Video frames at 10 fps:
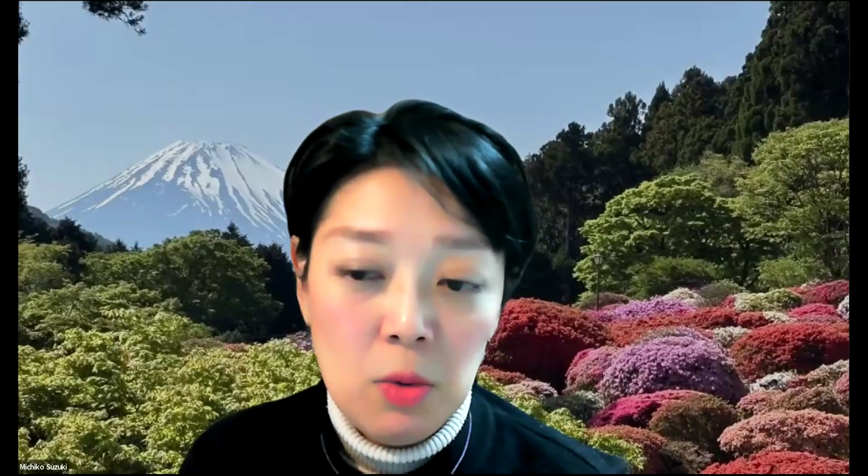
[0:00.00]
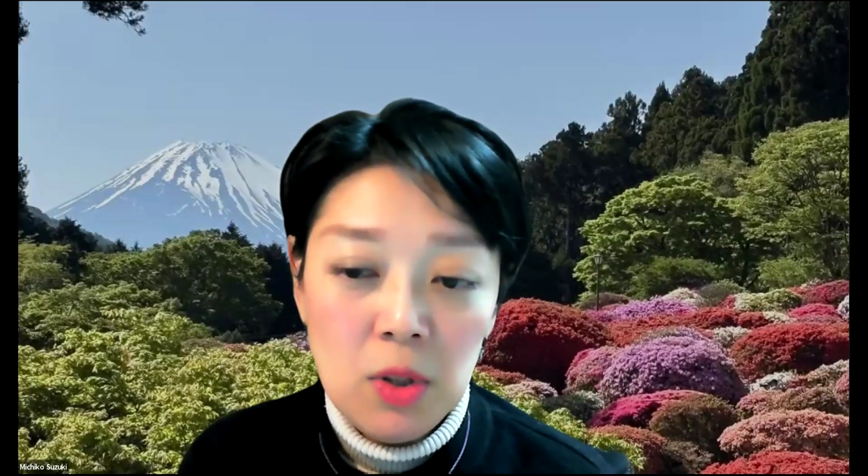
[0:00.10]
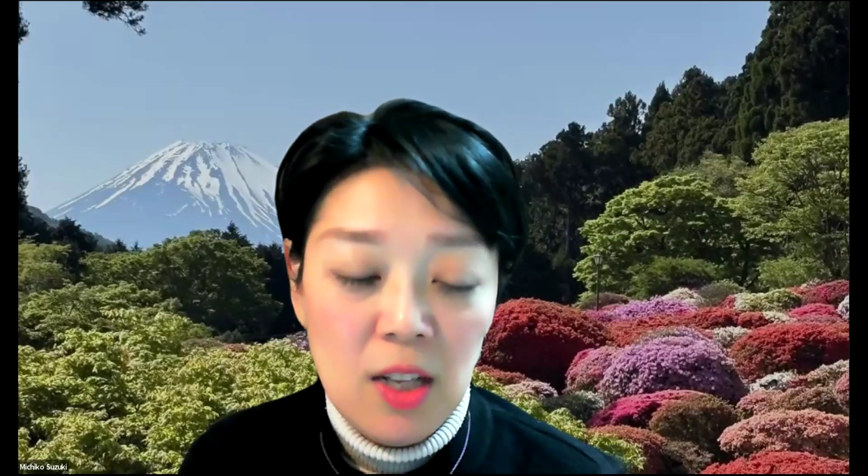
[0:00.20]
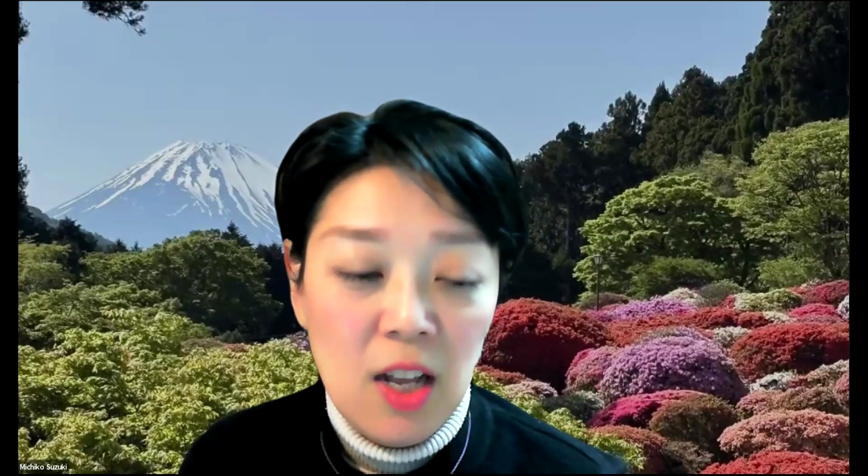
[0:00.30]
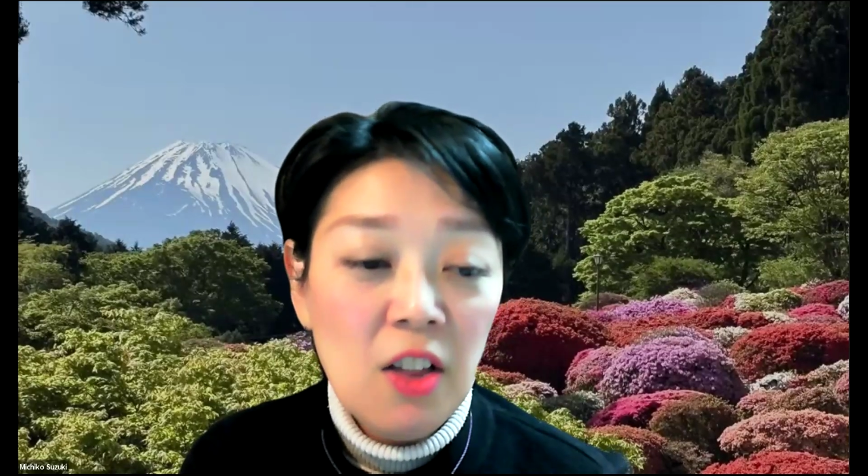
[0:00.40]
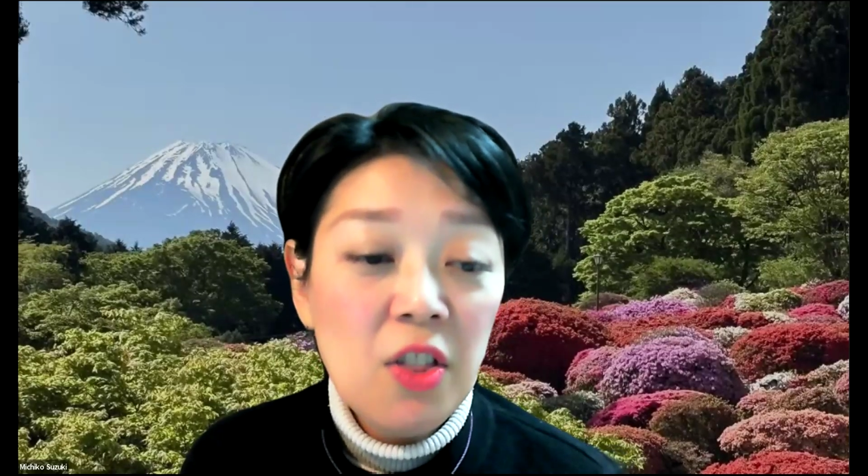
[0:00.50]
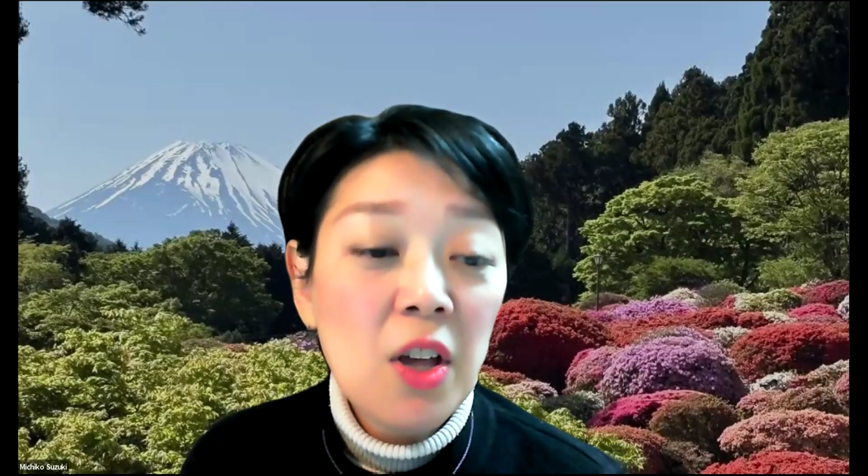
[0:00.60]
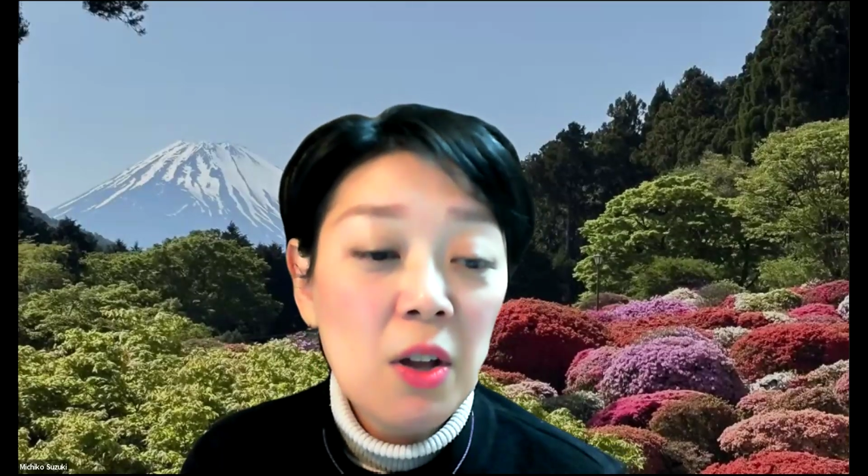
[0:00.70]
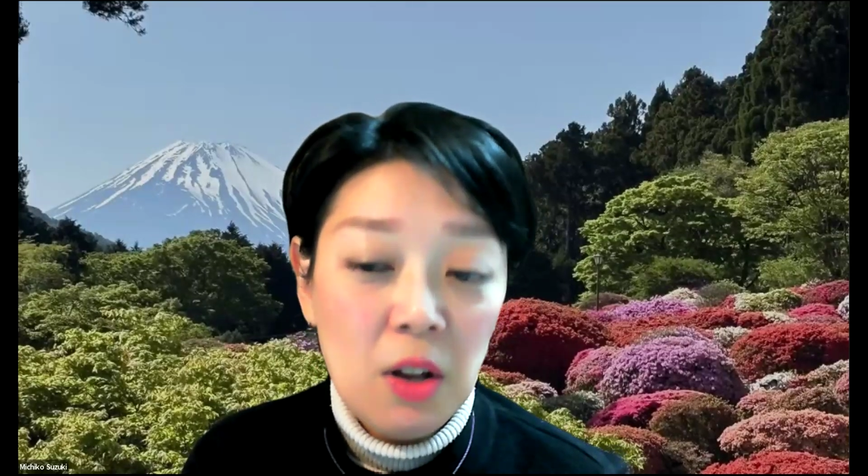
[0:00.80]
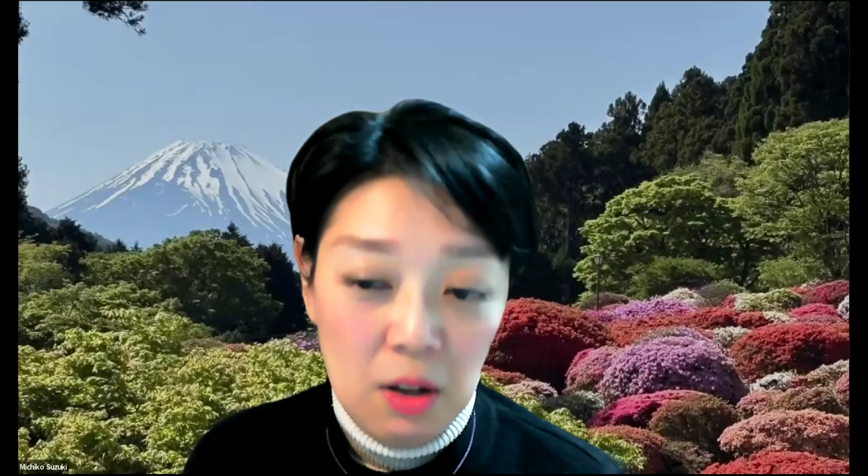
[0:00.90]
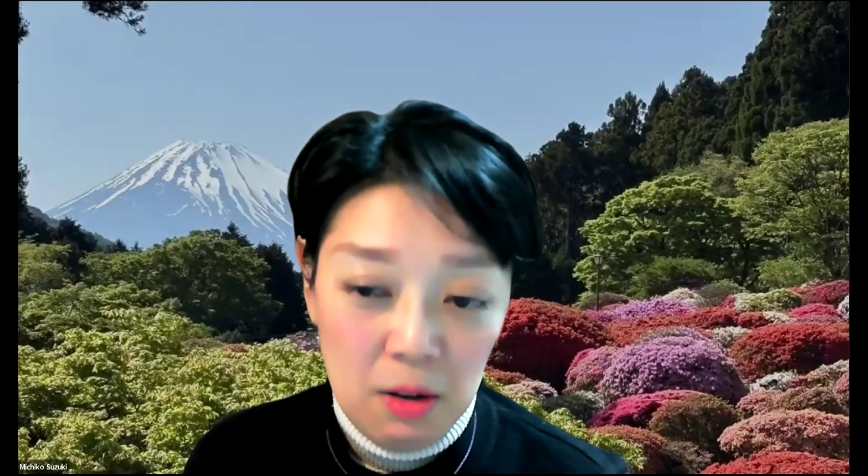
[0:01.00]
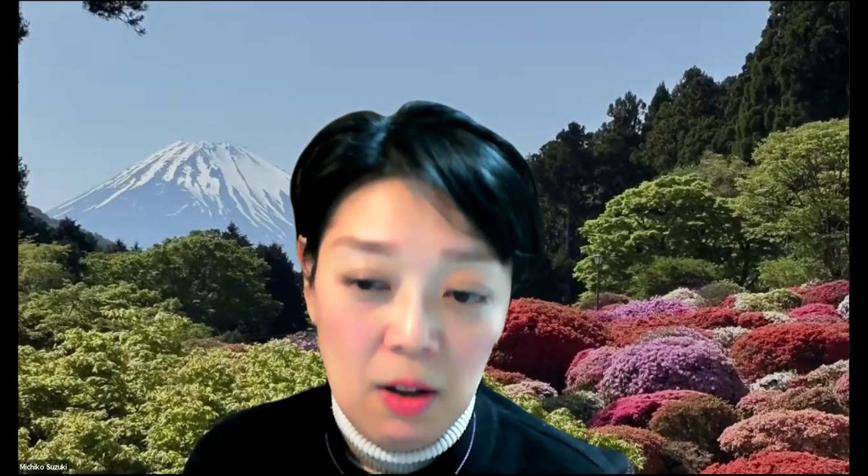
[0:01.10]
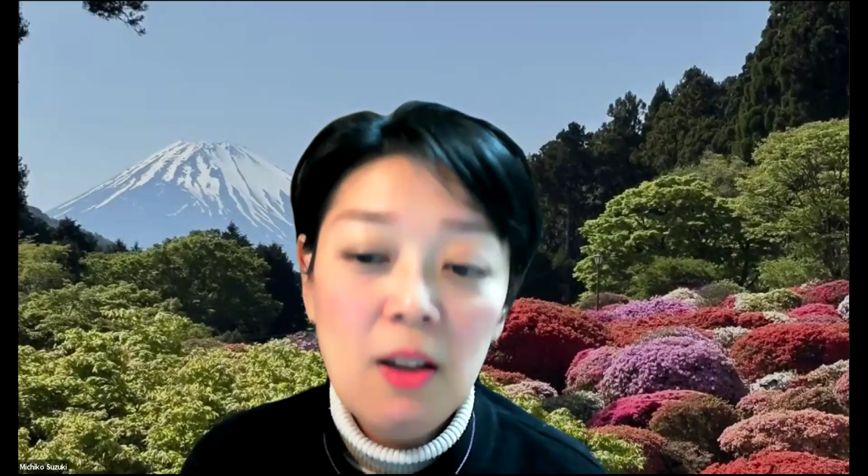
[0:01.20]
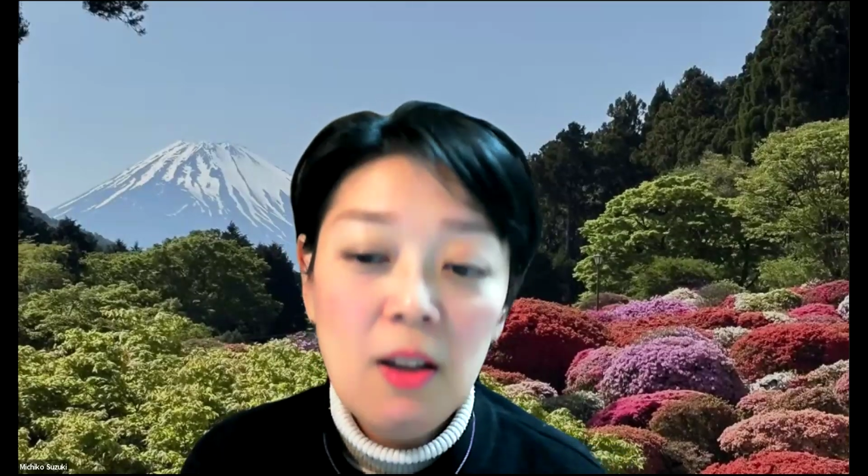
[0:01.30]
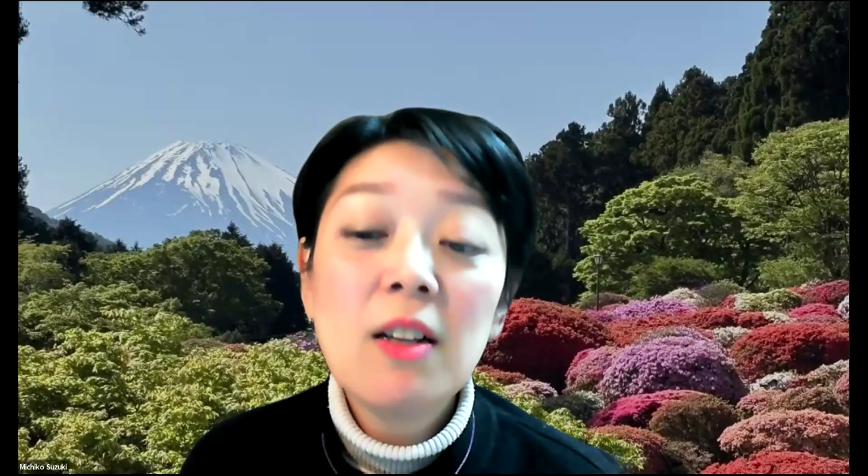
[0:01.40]
this was another
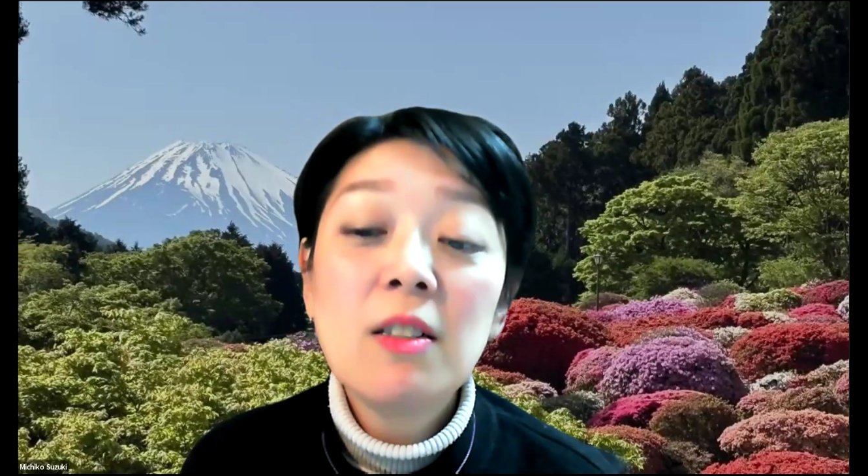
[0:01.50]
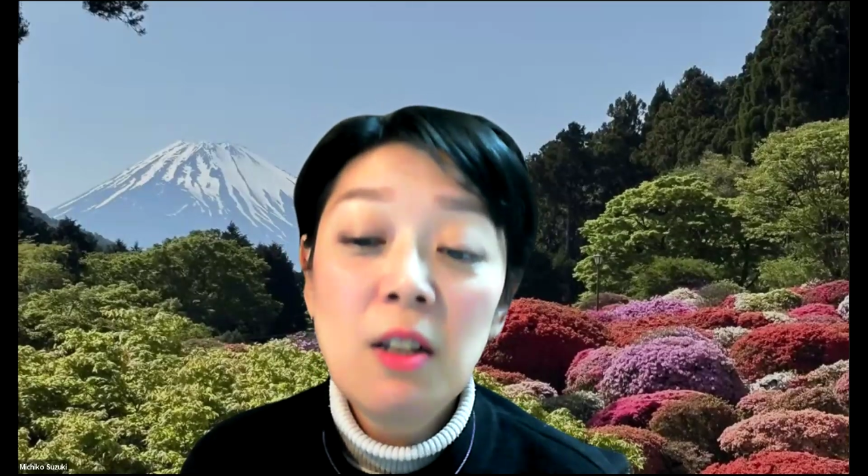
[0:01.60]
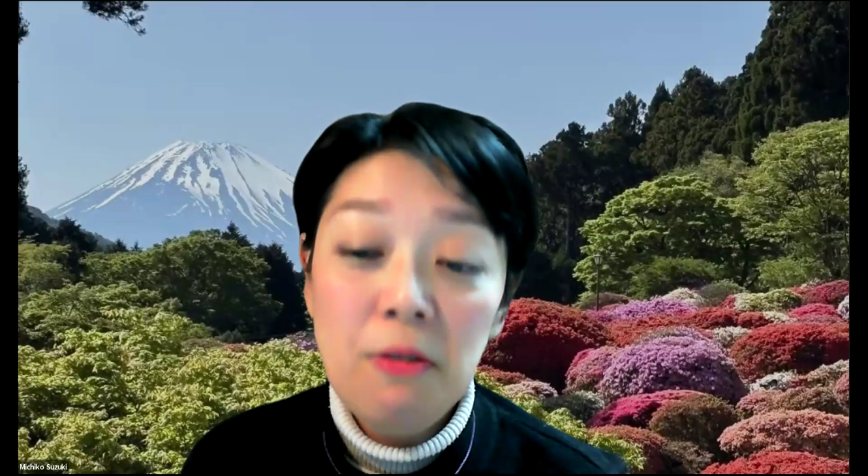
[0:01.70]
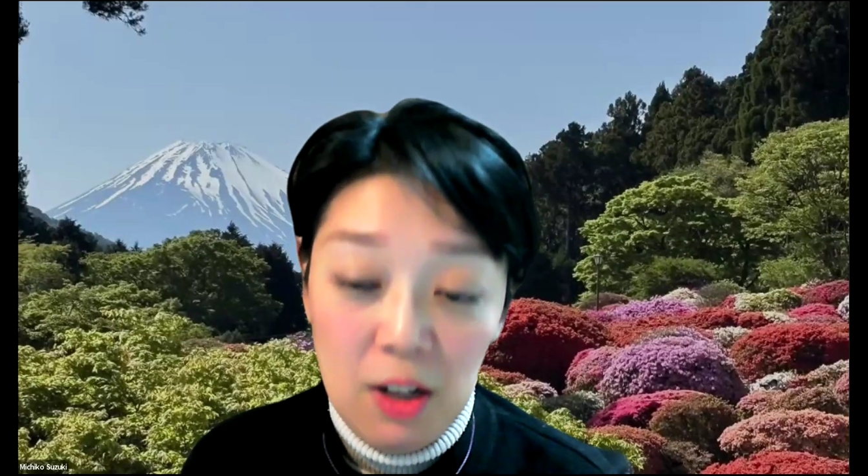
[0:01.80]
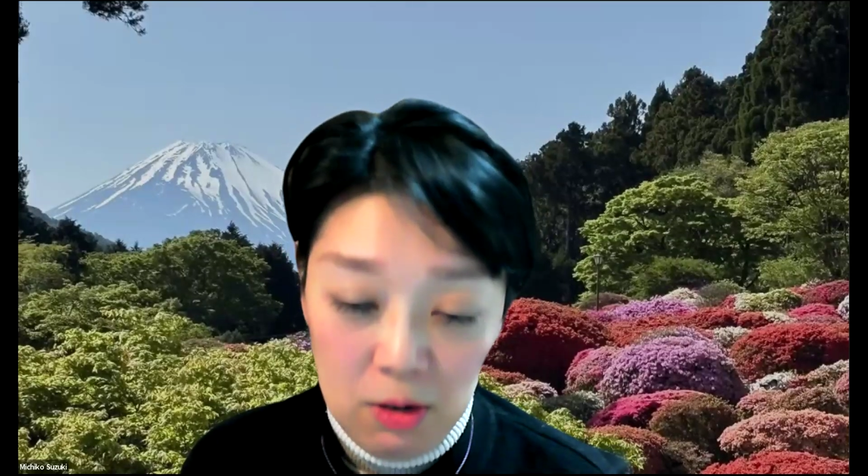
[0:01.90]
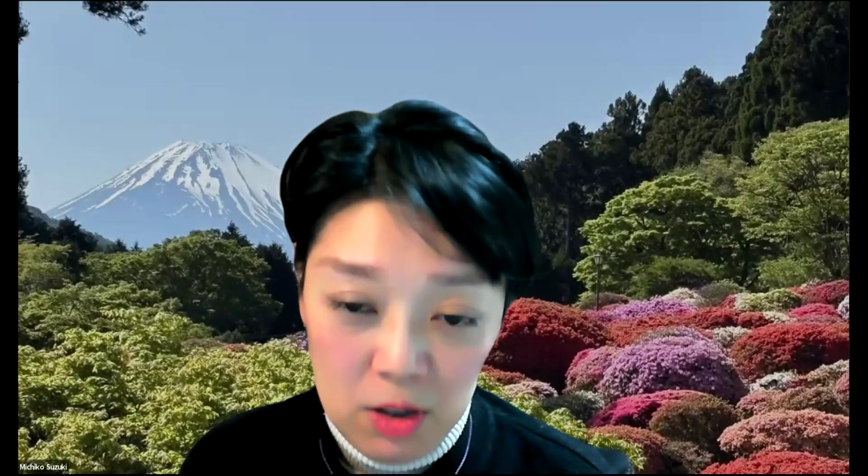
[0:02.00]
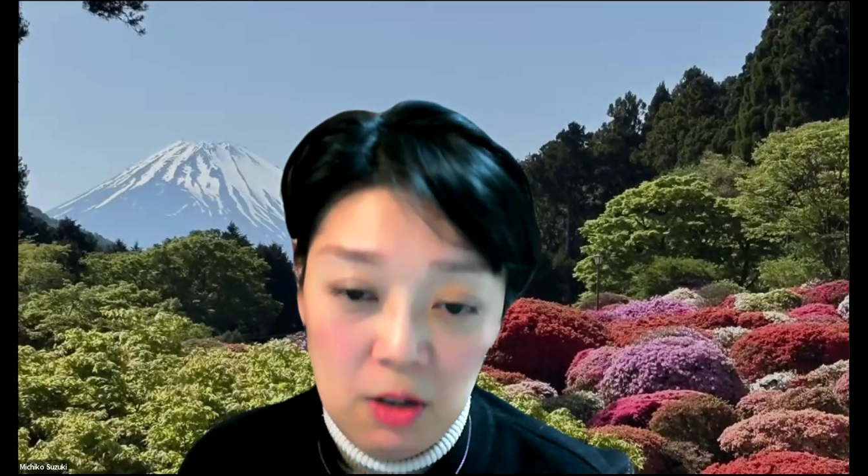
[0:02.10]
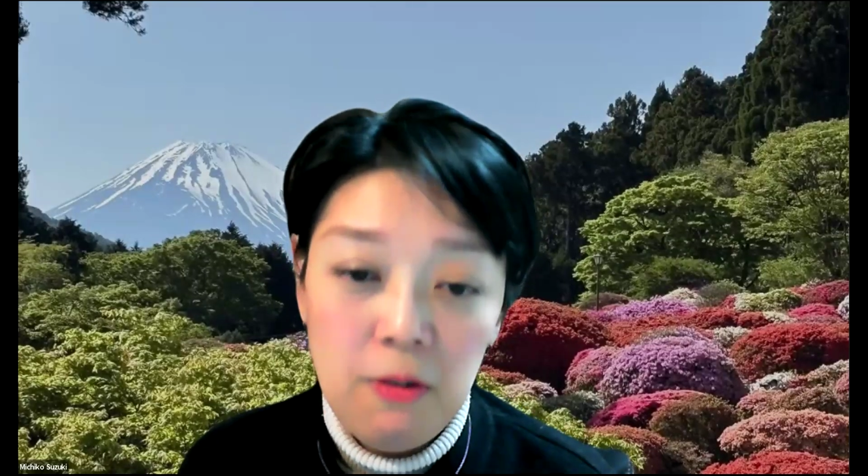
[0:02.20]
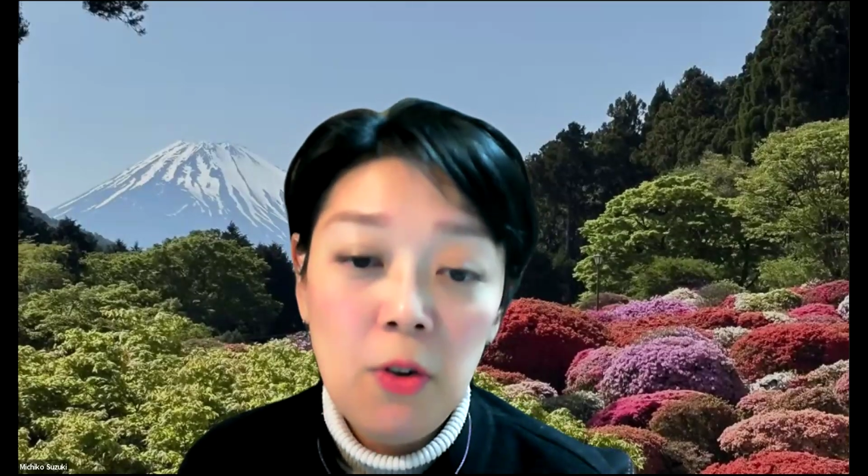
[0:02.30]
difficulty